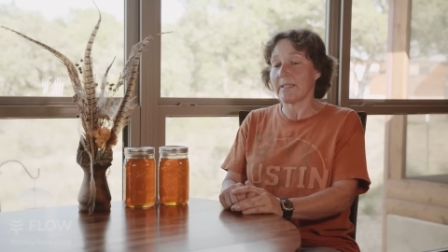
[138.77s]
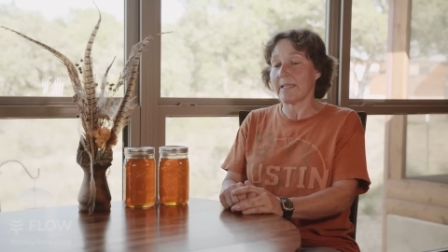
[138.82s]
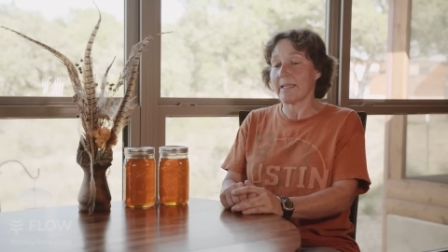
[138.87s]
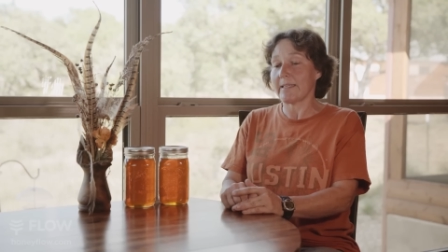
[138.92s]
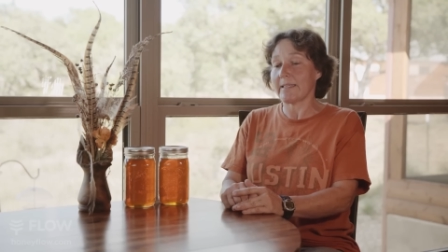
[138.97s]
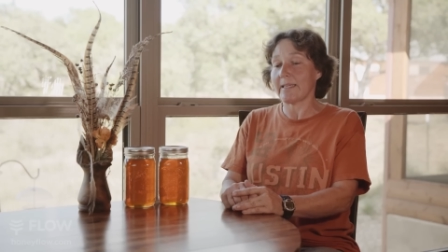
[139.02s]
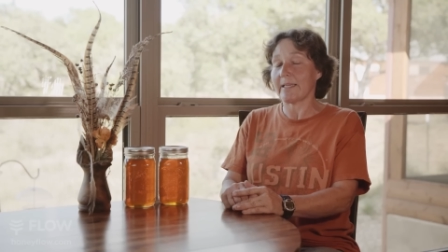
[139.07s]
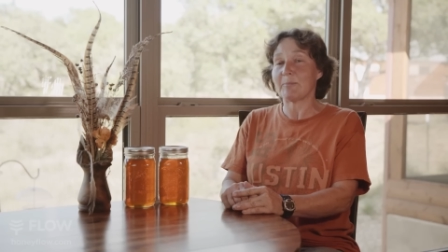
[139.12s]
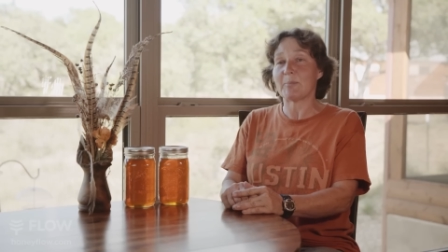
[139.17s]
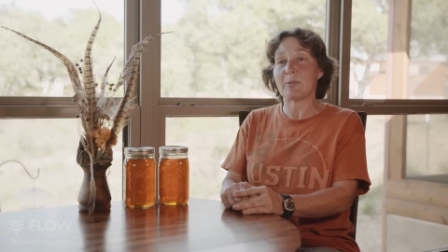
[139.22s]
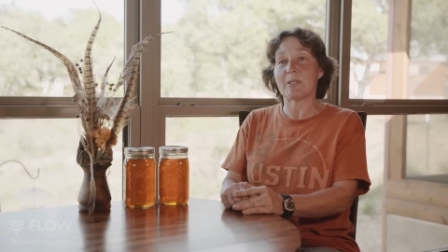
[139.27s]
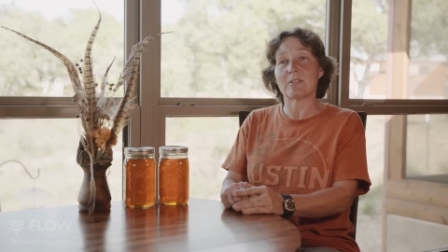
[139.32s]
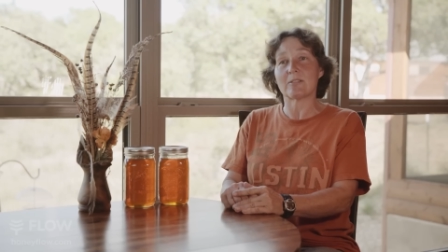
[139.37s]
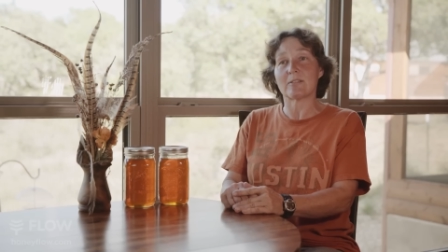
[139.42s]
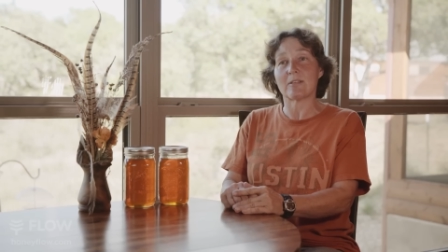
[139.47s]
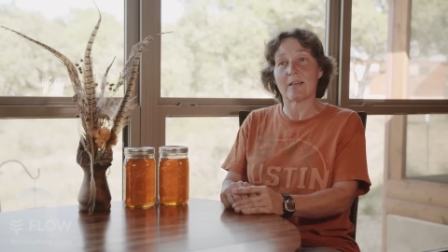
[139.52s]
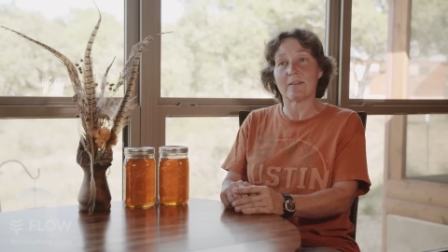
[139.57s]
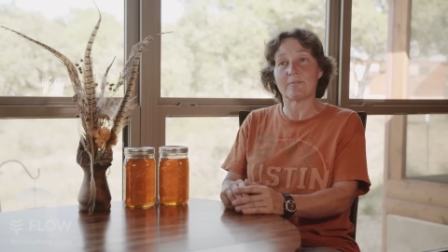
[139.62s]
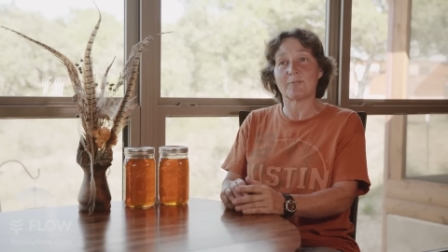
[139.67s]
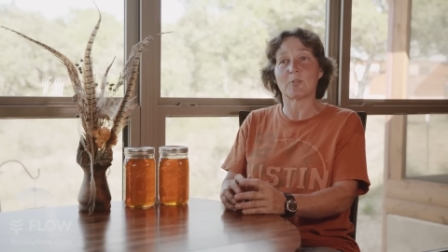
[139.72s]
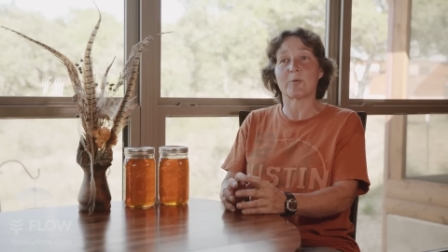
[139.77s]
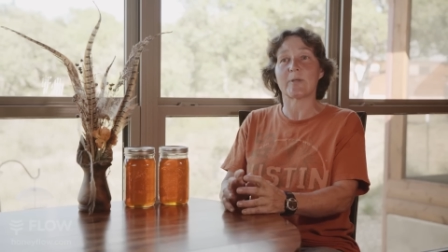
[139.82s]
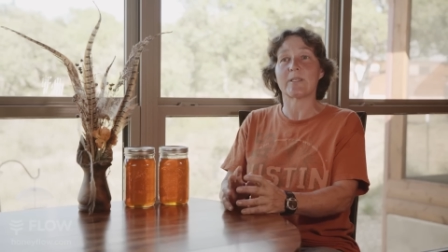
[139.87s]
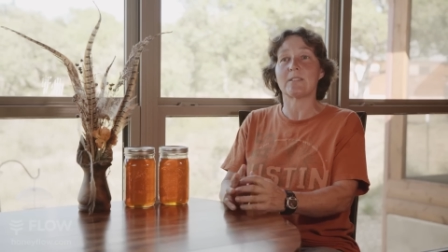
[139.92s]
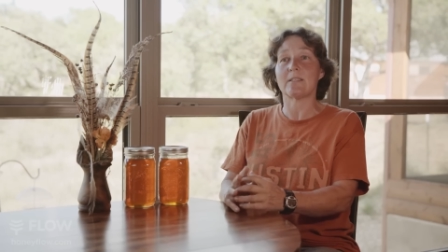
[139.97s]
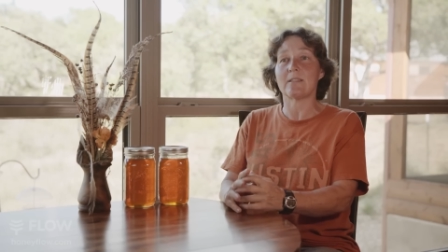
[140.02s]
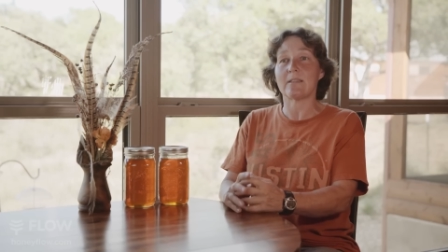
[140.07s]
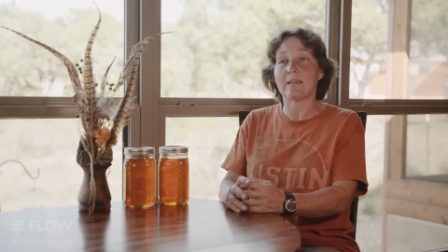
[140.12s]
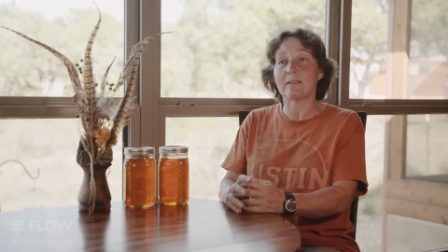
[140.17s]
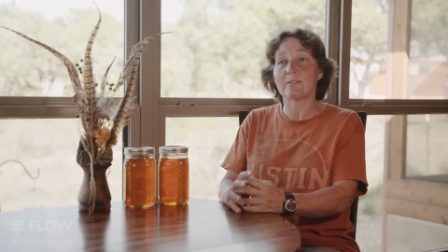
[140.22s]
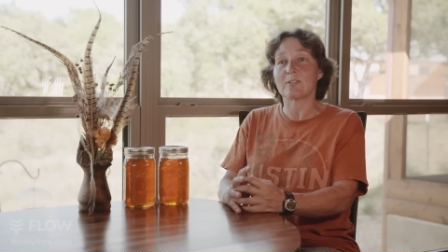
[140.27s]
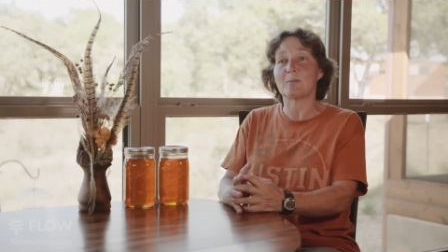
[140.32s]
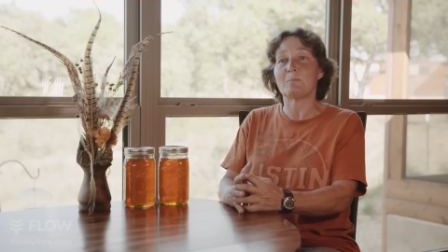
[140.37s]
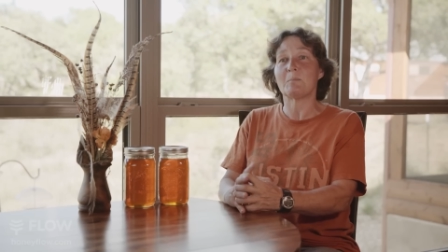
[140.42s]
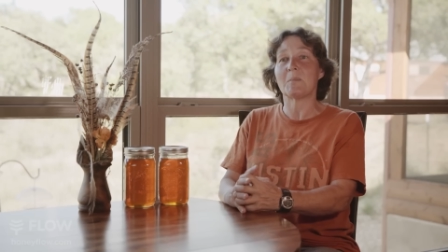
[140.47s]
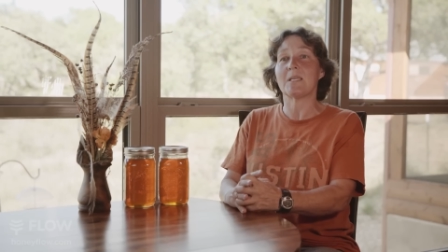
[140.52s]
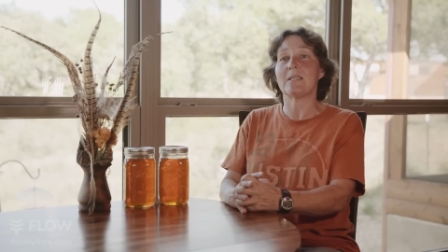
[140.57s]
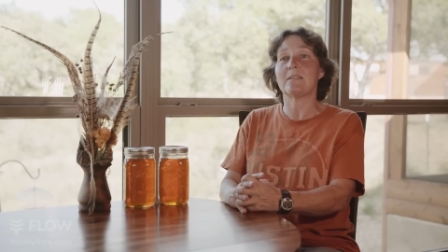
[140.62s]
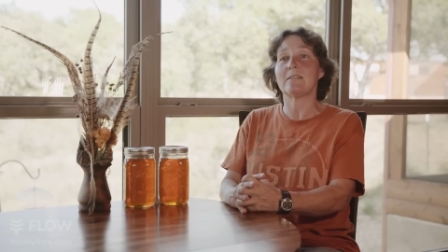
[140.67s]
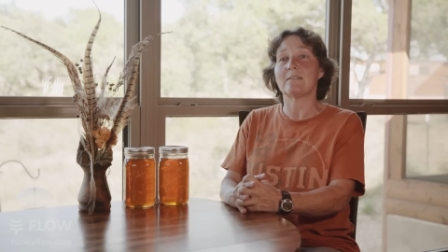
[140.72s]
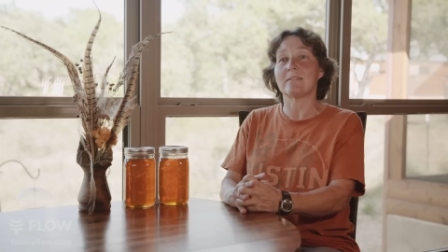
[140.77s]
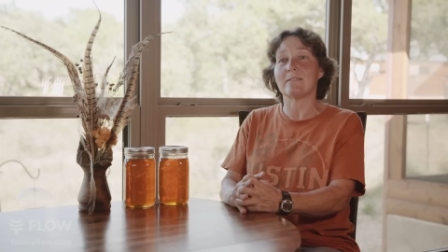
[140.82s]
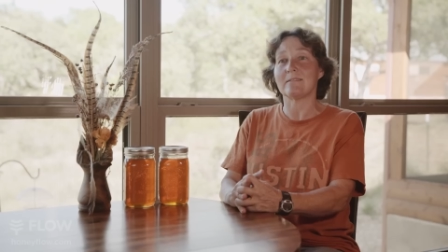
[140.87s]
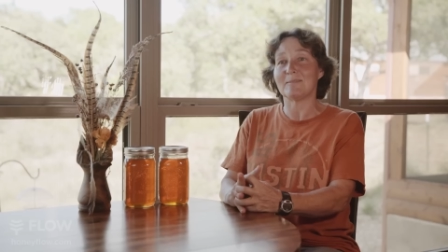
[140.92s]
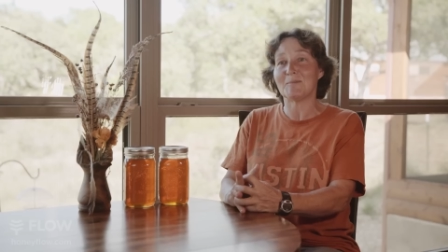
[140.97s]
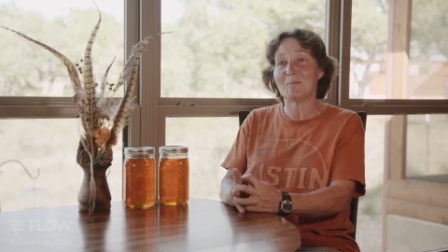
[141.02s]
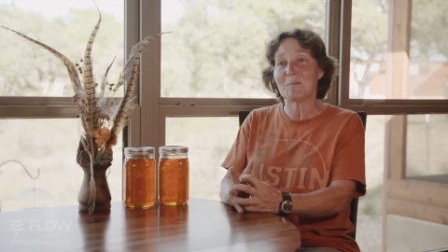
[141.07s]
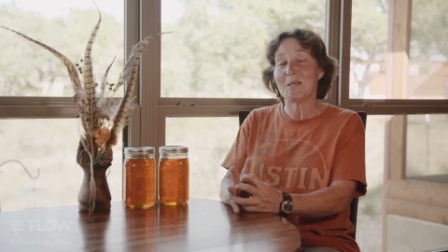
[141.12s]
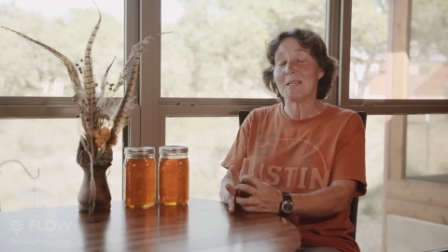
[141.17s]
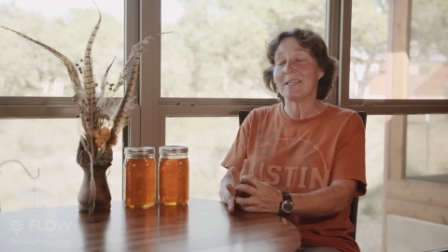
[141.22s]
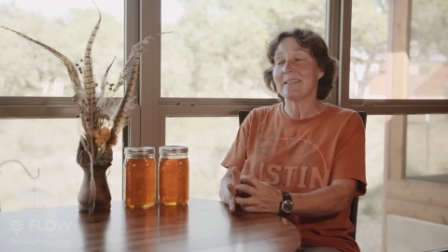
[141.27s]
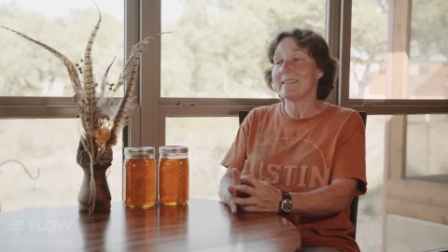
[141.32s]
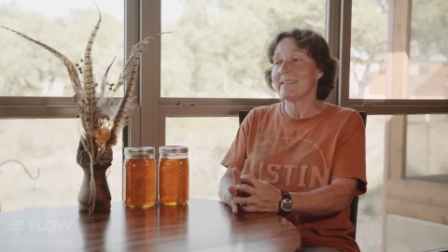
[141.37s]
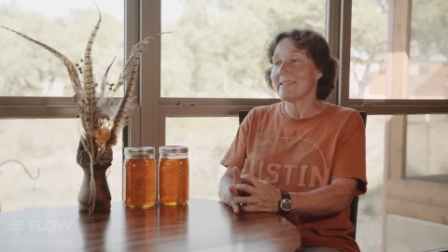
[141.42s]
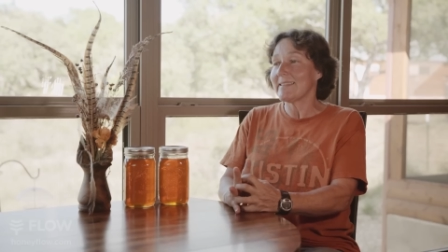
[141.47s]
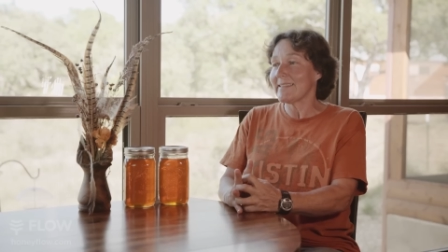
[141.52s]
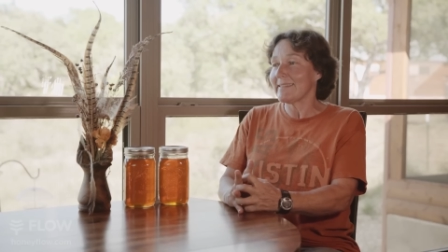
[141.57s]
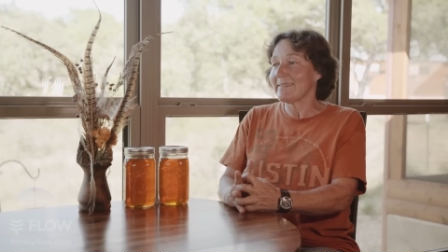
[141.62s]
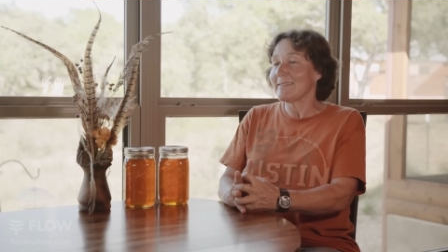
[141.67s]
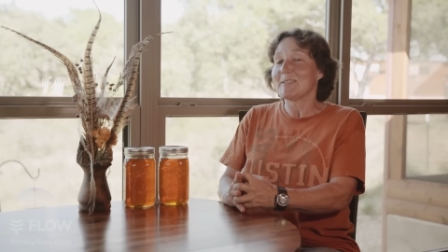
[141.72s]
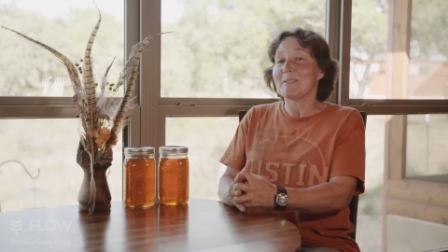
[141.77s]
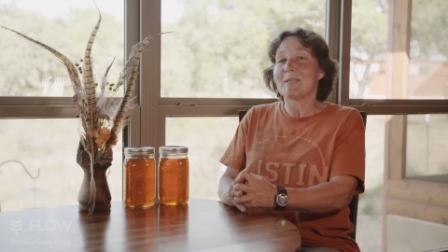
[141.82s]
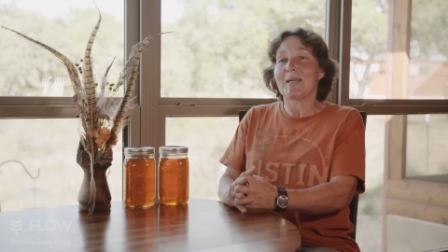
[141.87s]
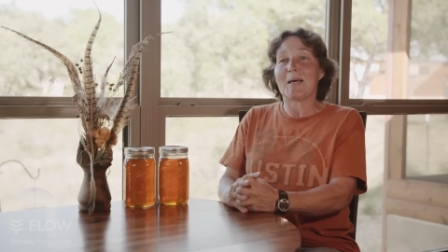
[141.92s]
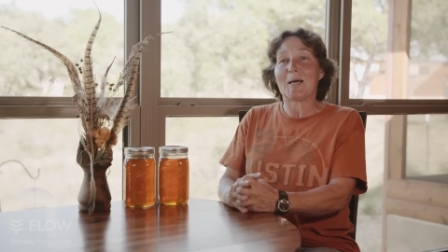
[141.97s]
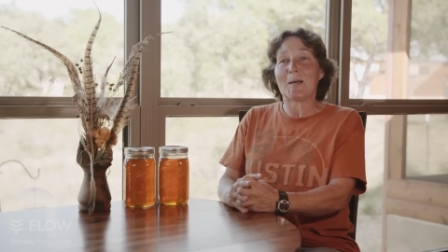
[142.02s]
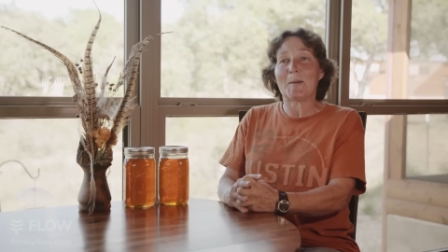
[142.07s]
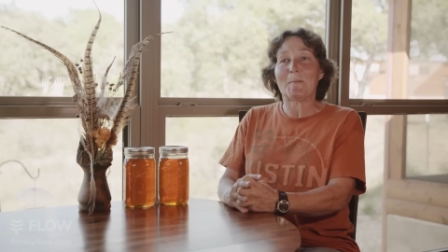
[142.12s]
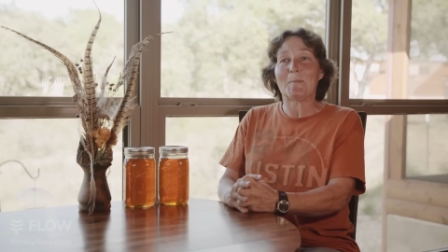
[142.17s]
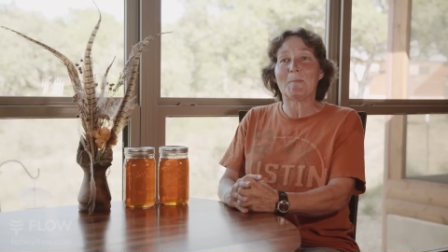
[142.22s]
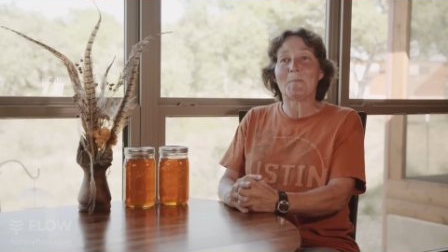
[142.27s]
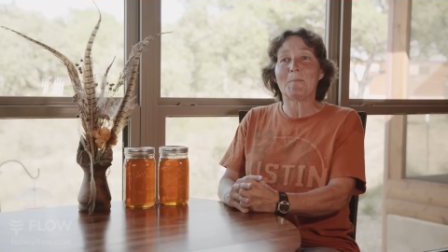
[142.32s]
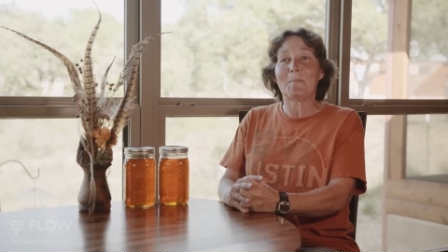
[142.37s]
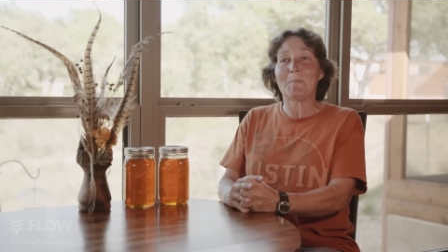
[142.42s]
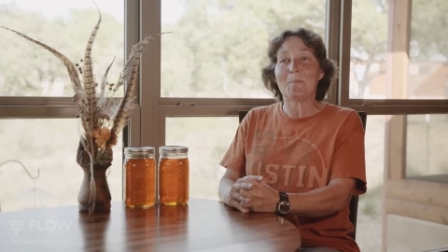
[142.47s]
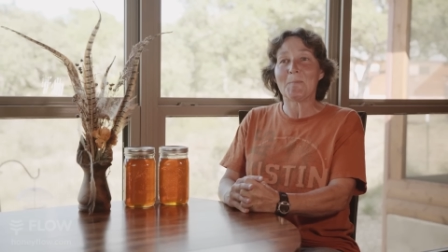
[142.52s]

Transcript: and I pissed off 20,000 bees, and um,